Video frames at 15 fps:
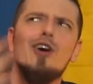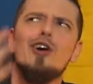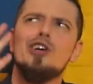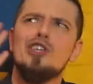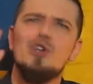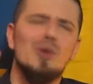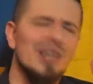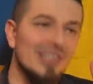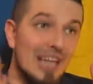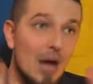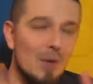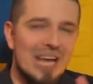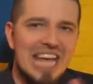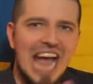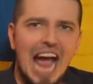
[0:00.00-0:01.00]
are you
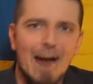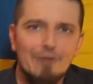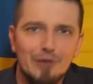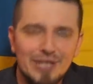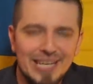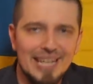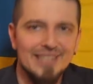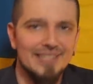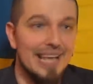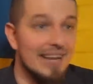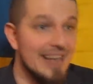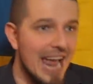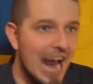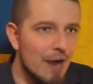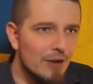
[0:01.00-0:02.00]
allowing Africans
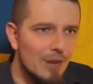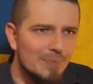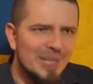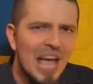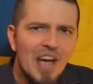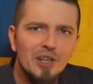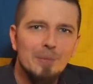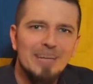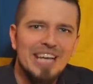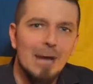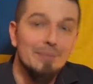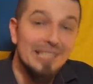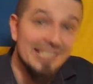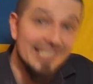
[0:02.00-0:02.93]
and Arabs to become the